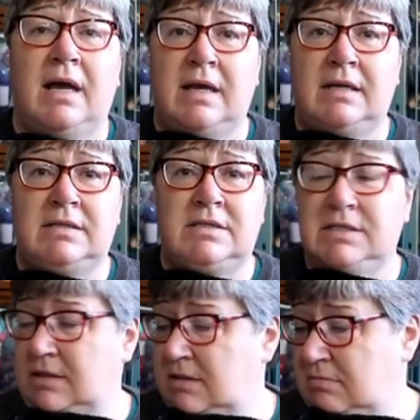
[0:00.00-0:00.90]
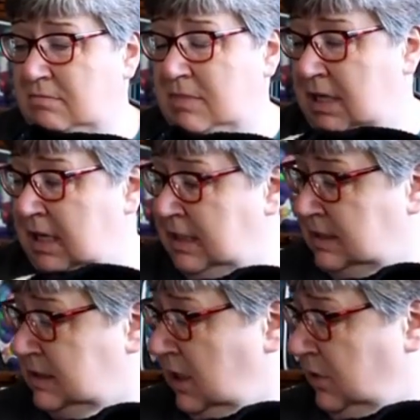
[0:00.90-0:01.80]
And
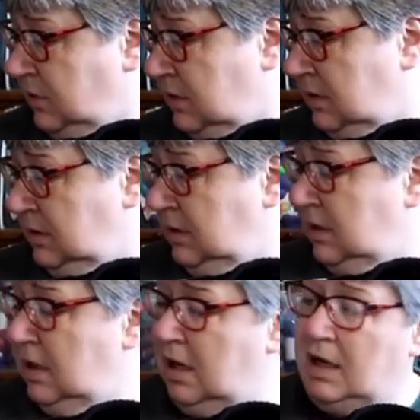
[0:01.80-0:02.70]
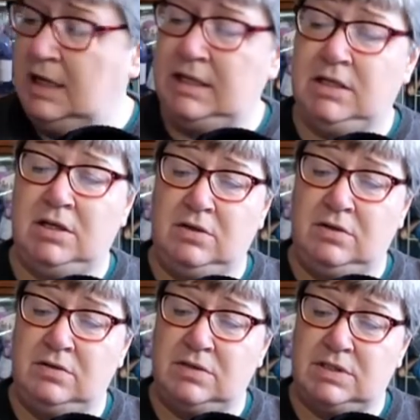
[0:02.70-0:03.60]
in total, I
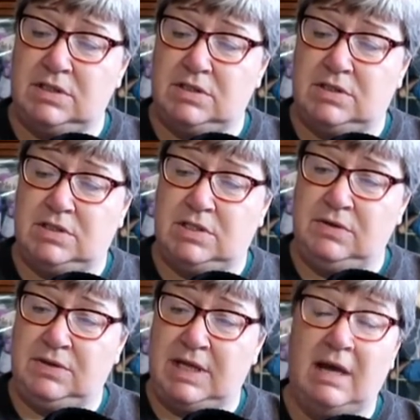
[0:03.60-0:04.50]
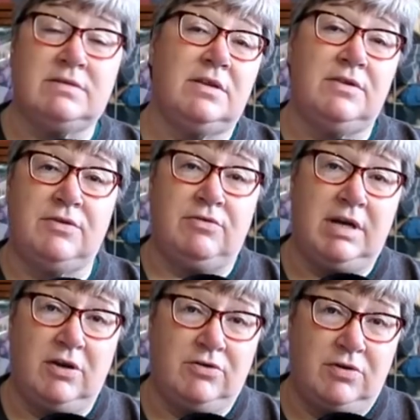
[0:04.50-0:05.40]
used
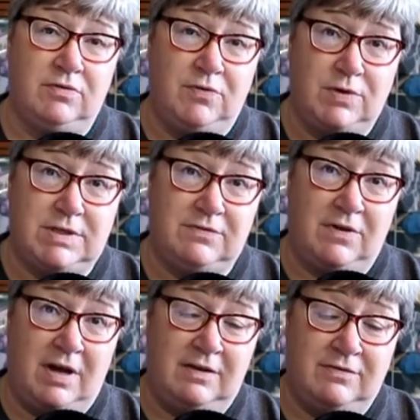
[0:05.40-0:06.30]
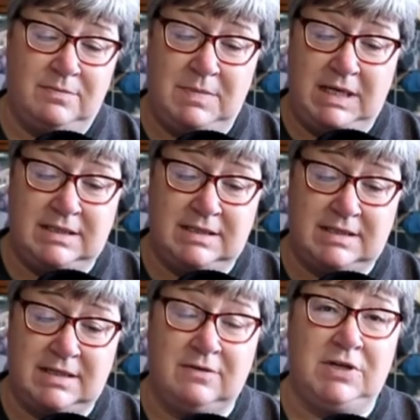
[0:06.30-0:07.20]
2,345
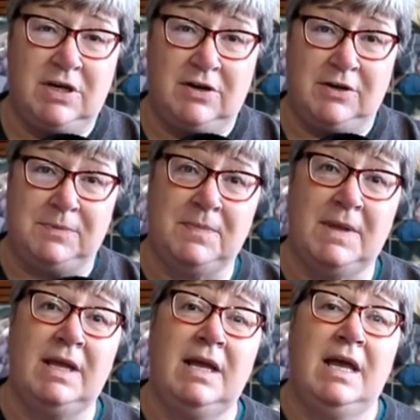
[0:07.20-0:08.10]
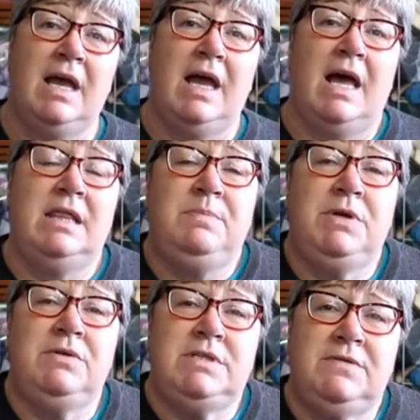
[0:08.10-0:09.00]
metres of yarn. And the
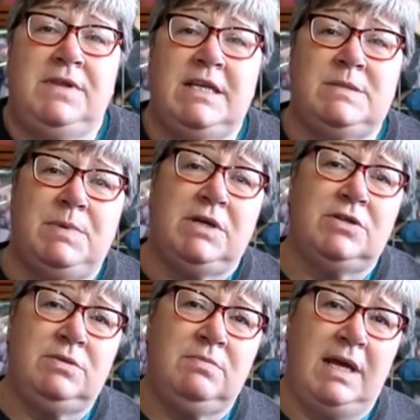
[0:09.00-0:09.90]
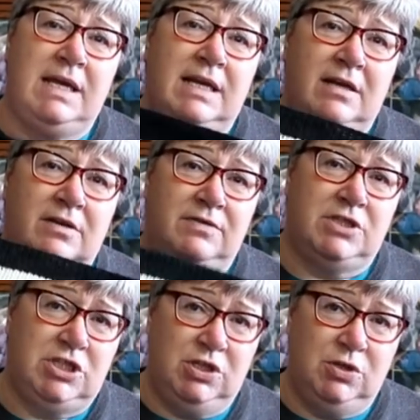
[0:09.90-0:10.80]
beauty of these, because you make it out of a
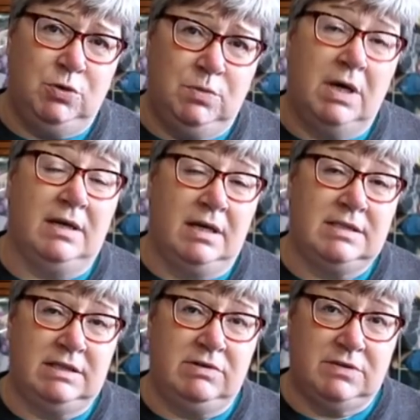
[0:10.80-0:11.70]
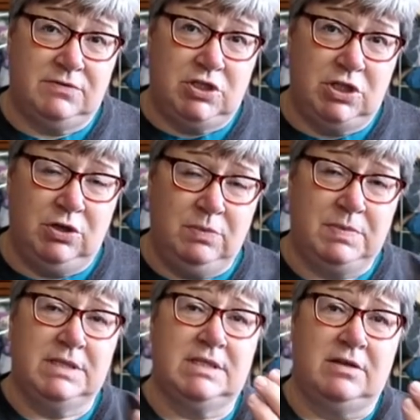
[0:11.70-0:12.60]
tube, a, a series of
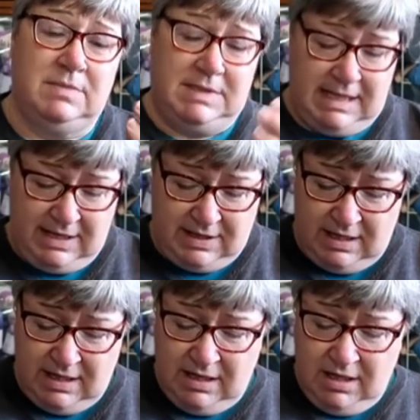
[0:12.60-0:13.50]
tubes and sew them together,